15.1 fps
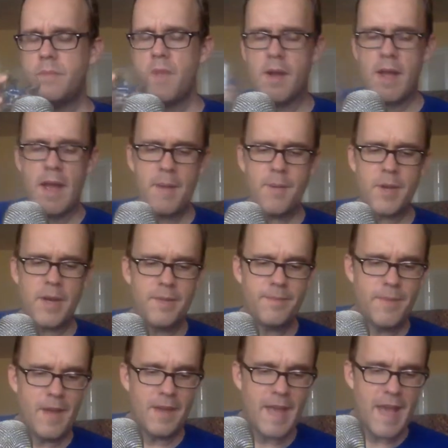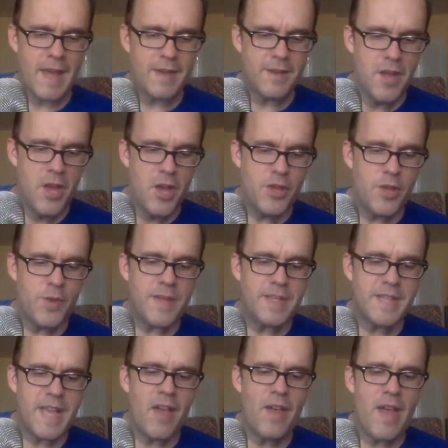Okay, I'm going to, again, you can
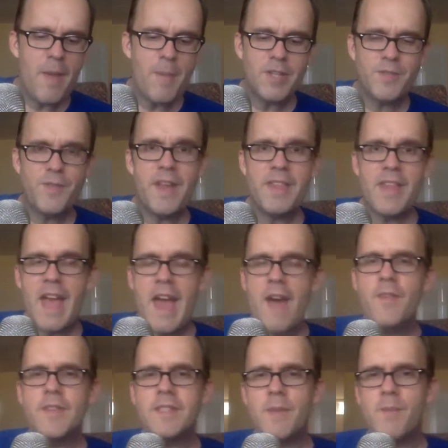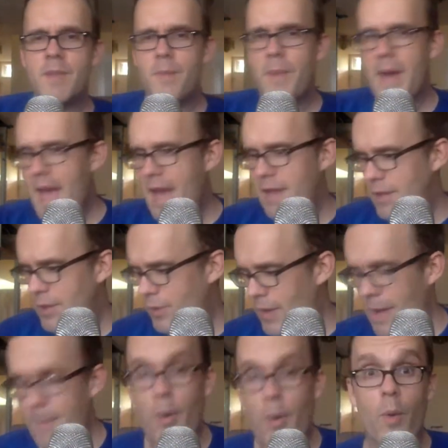tell how much faith I have in something by how little
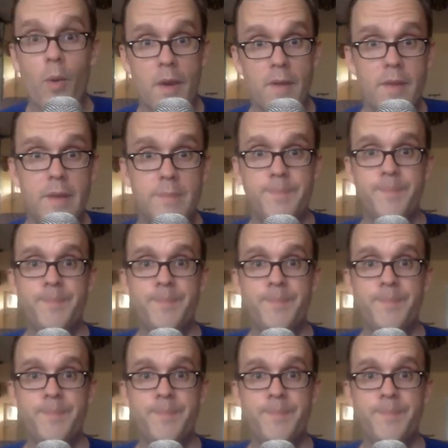I pour of it.